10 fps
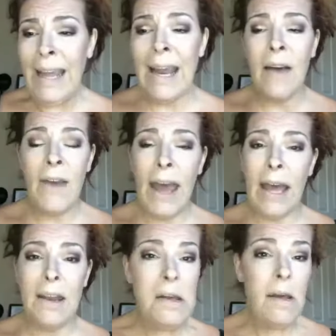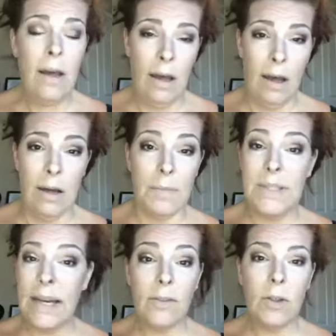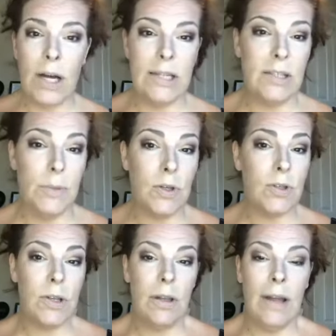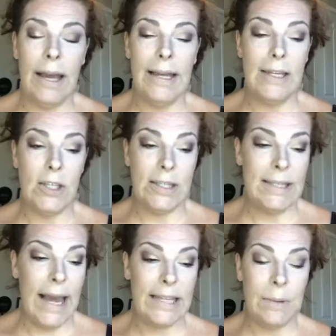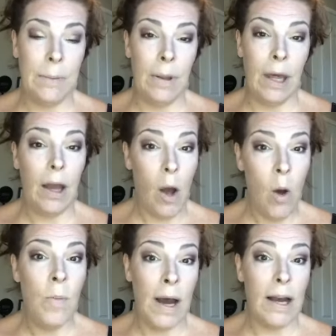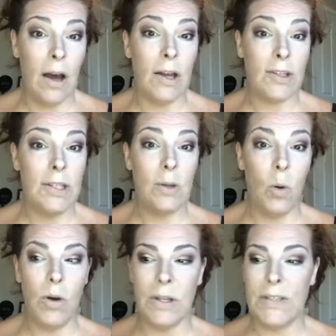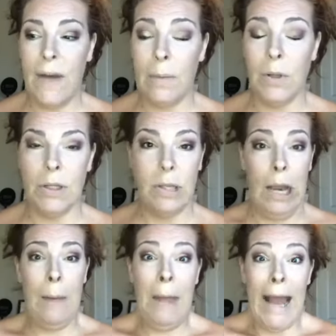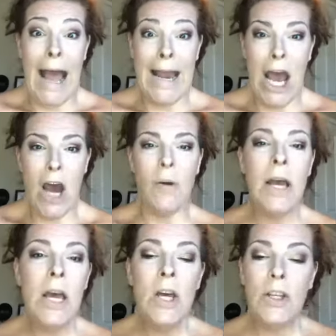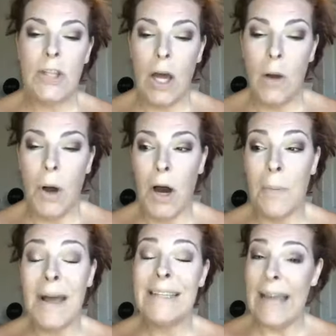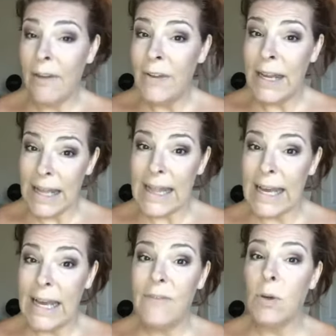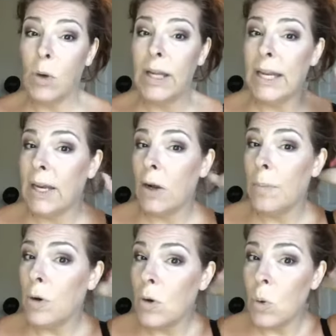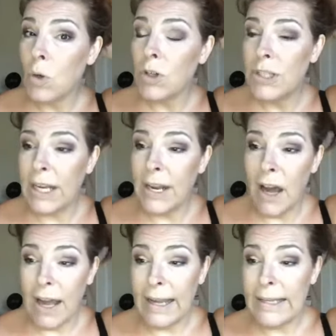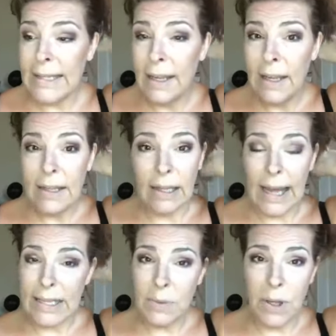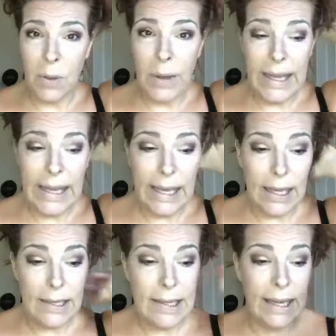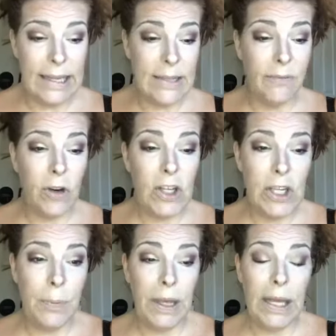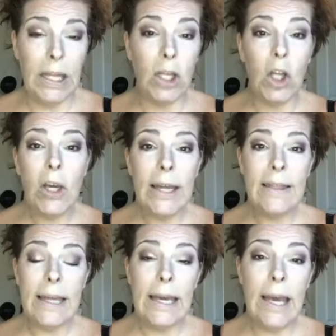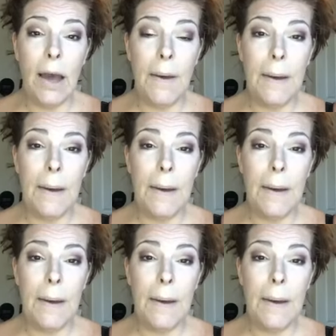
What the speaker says: And I've had several customers, like, just text me and be like, oh my gosh, this oil is fabulous. And I'm like, I know. So definitely, if you want to get in on a bulk order tonight, the last one of the weekend, and get some free shipping in, look at the